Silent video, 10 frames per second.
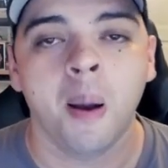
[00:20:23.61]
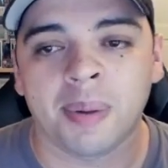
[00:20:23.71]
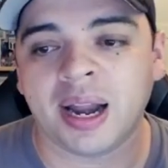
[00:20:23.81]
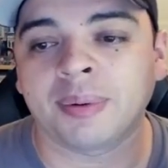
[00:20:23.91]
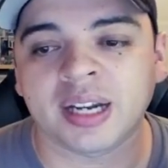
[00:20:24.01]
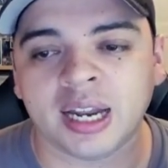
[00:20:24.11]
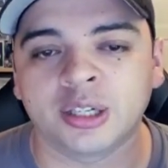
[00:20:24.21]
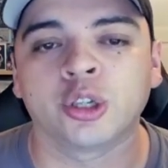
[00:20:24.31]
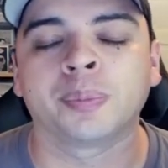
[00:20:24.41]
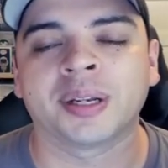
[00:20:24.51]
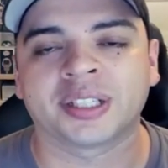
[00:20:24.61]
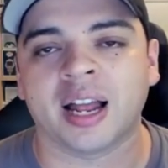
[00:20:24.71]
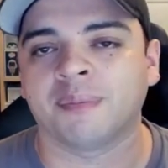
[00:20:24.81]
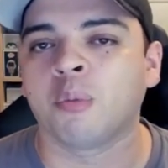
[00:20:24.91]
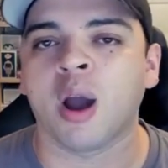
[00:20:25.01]
but I'm glad that YGO players can
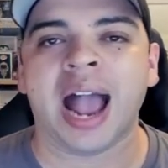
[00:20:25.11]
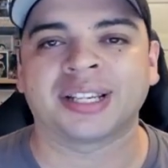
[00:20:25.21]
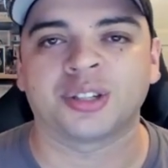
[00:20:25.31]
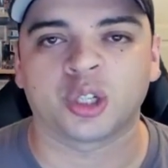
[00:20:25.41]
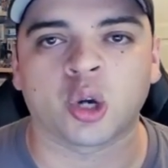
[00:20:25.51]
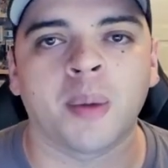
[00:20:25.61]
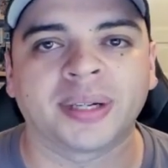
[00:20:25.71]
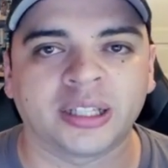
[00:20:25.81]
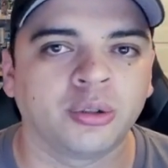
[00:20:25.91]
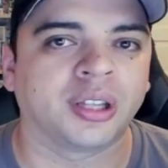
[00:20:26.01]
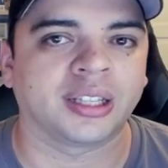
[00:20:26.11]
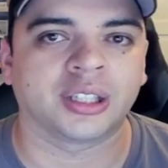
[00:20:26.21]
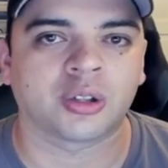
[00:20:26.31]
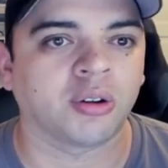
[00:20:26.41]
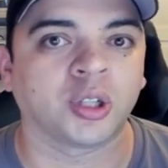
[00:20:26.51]
have more access to this card, because I do think
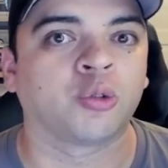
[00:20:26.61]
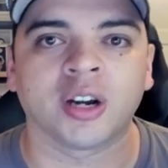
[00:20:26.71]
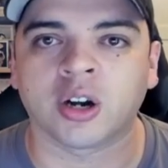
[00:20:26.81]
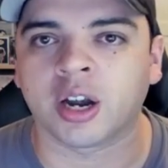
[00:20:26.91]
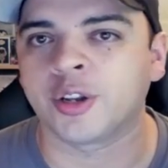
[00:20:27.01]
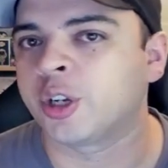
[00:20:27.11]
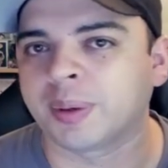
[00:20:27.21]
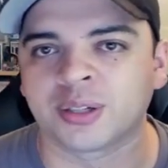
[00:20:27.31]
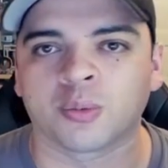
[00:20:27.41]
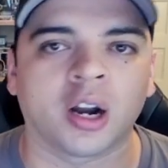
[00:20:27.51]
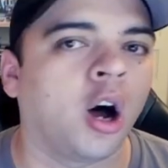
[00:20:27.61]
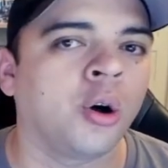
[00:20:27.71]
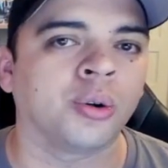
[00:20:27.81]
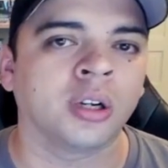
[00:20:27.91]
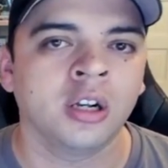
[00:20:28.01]
this card's a great card that YGO players want to
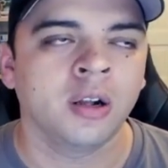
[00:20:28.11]
hold,